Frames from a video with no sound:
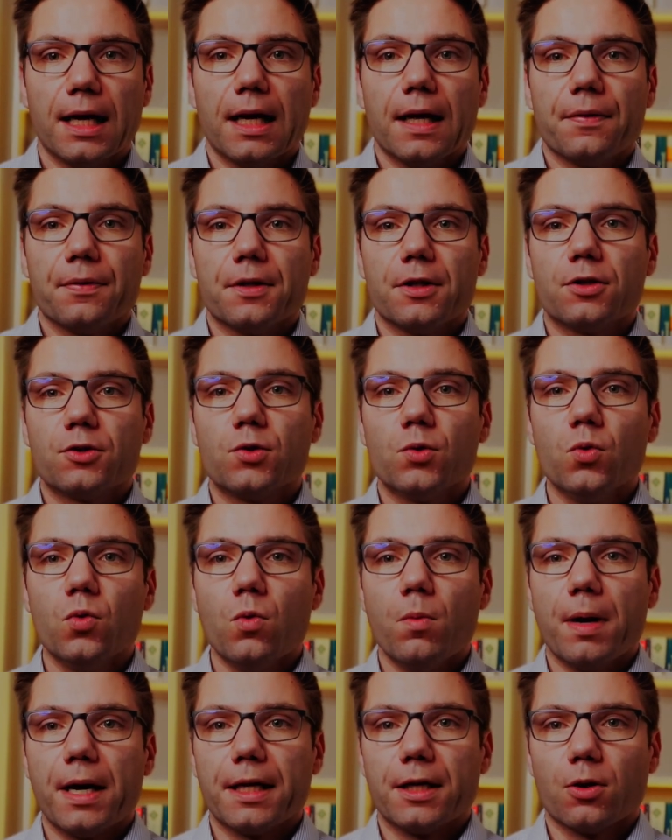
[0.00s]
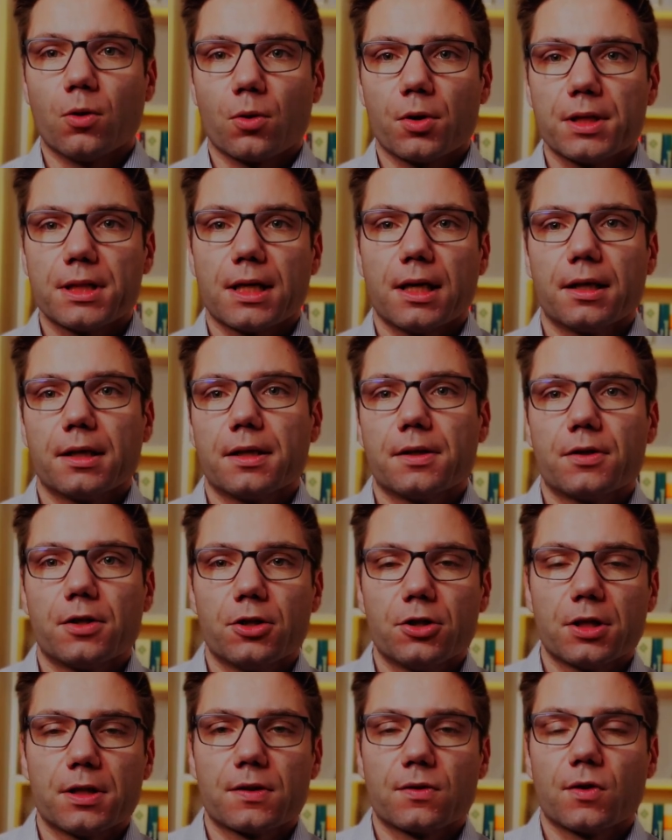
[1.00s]
The two-way doors are
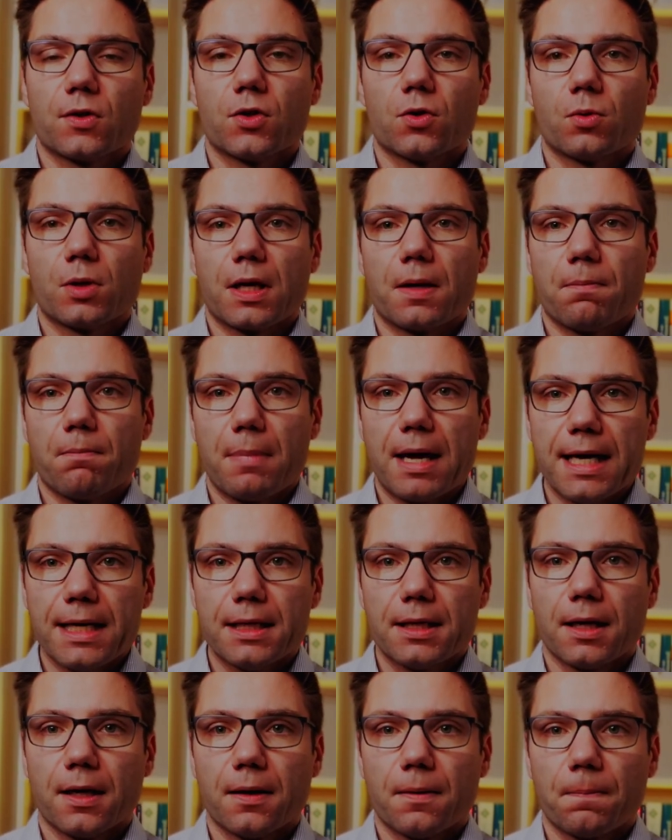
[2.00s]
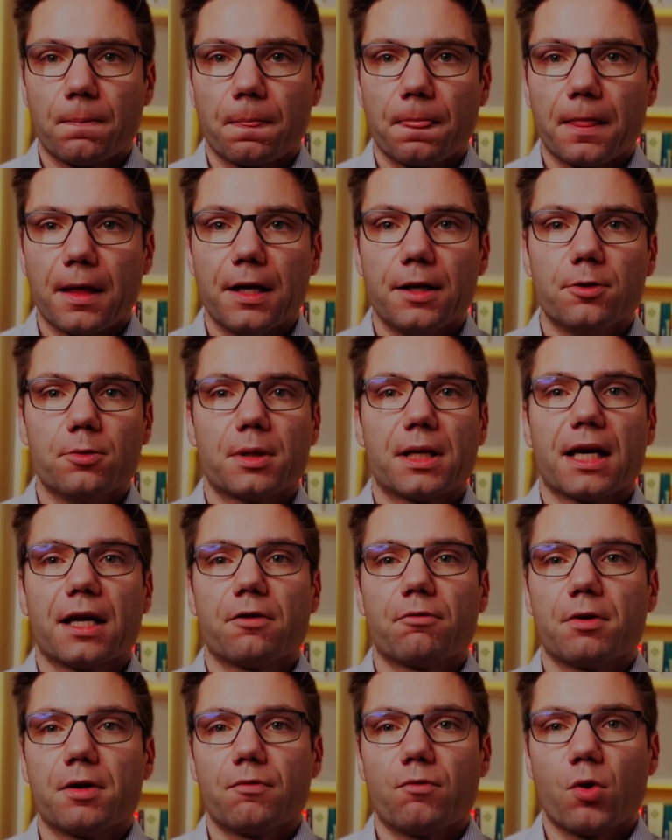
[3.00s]
decisions that you can make and you can
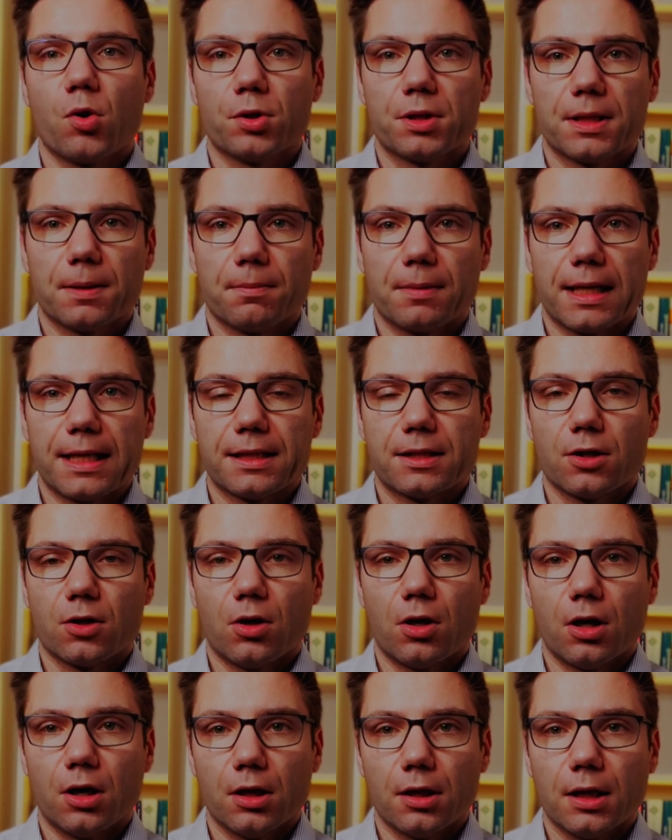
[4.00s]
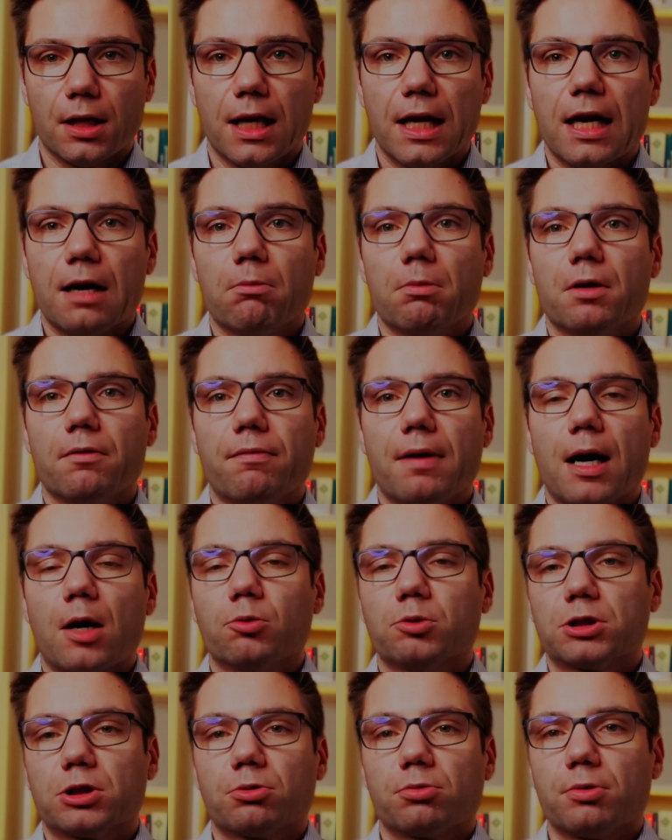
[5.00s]
revert them later on without
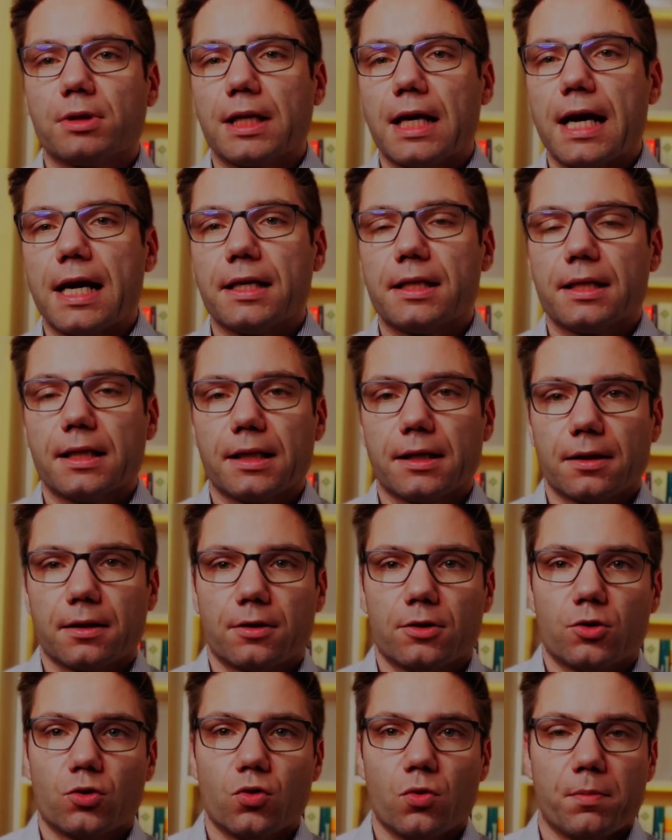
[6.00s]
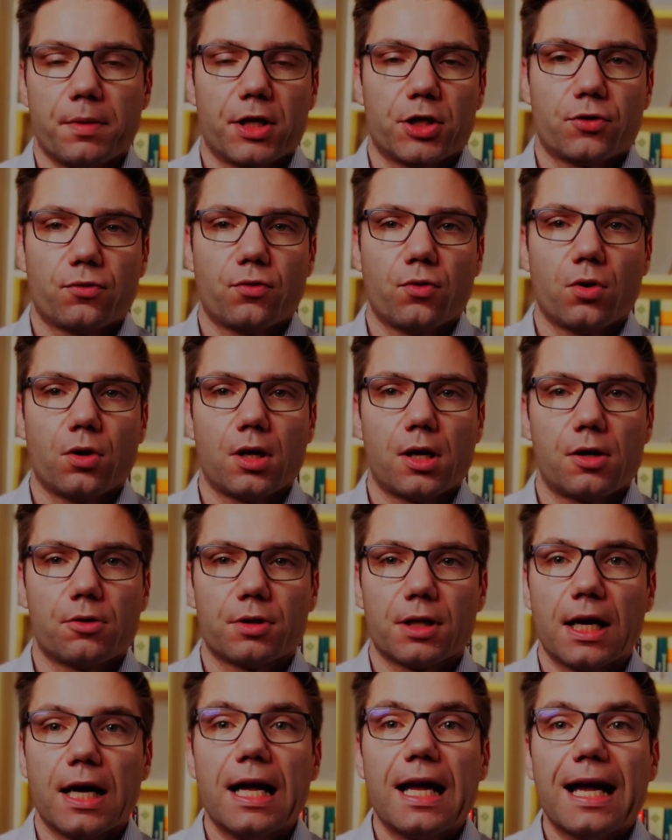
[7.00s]
creating too much fallout.
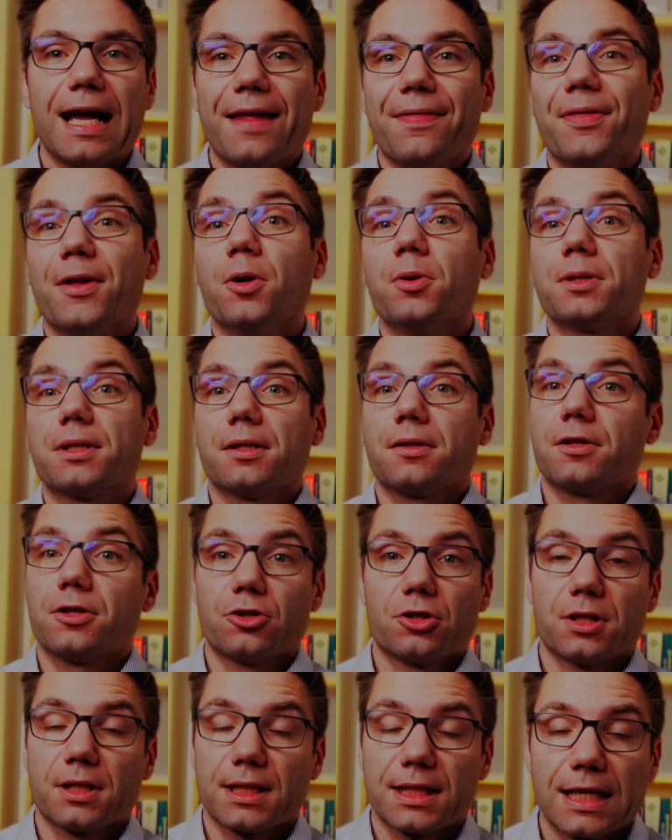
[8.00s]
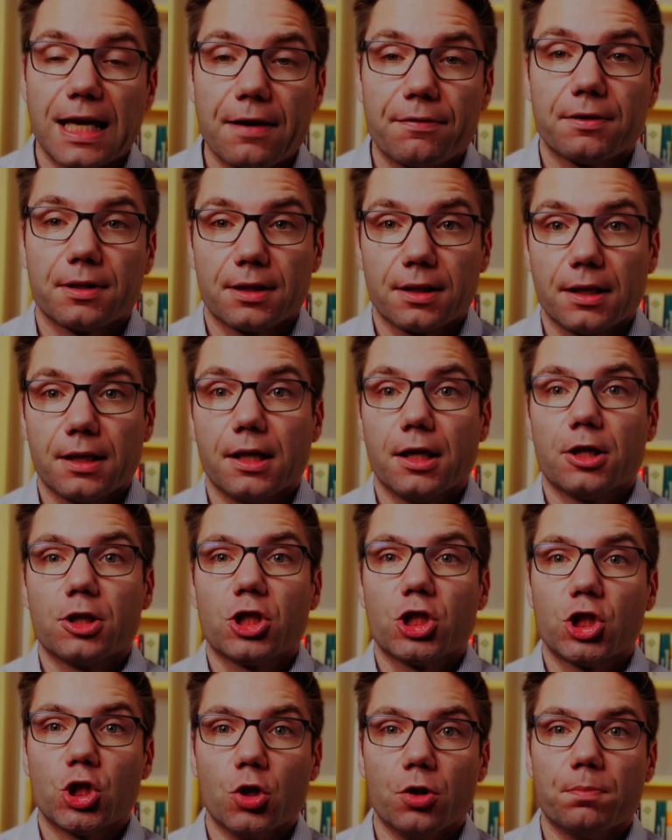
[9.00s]
And those decisions definitely
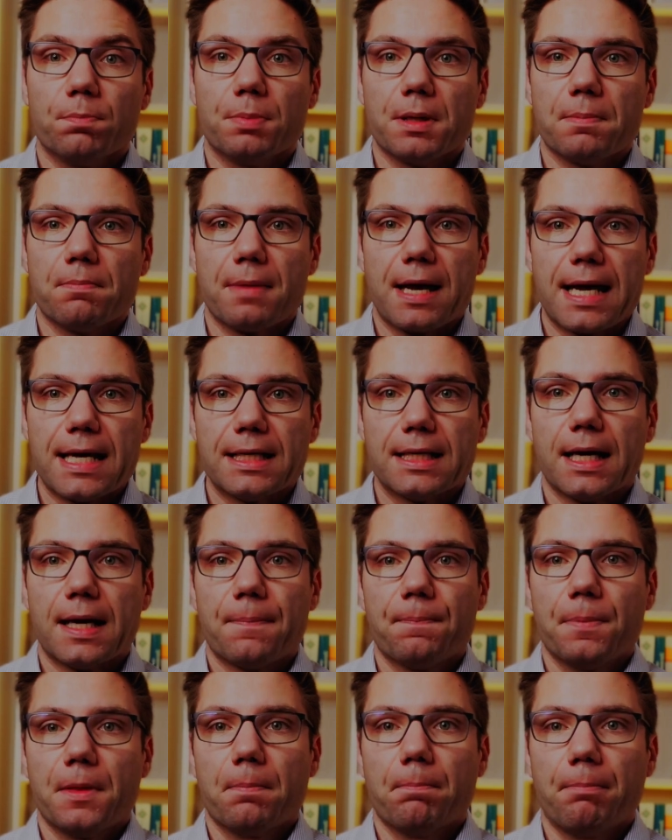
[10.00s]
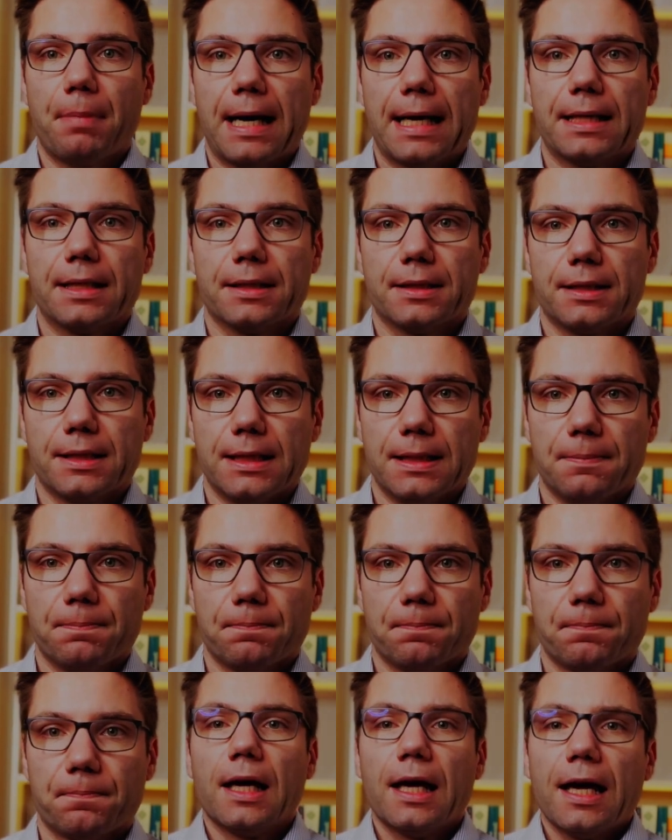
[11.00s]
should be made by the team.
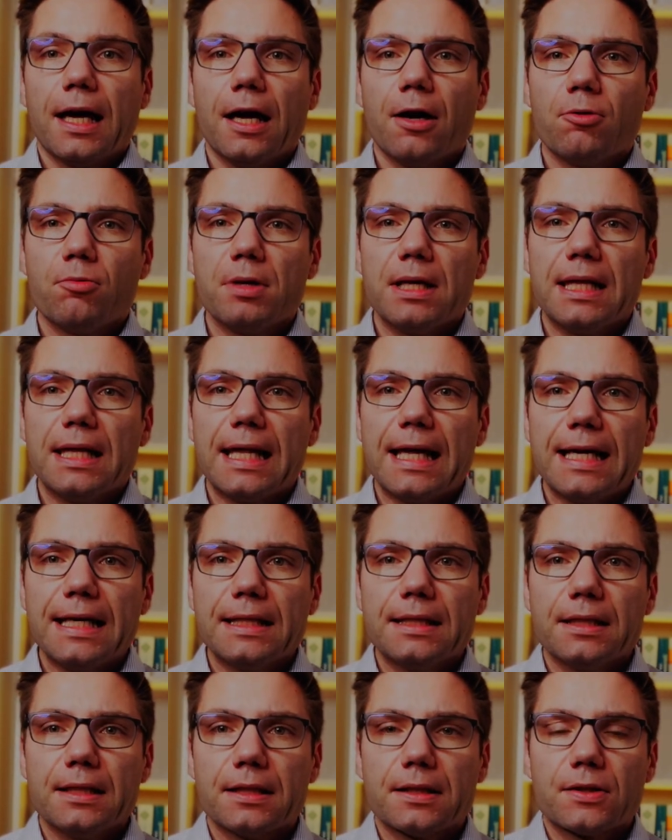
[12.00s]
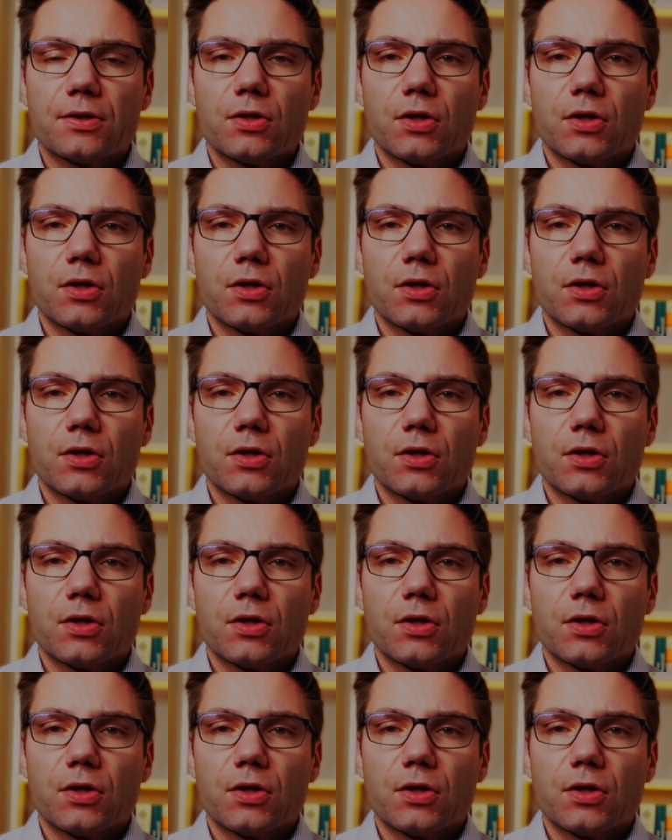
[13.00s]
A related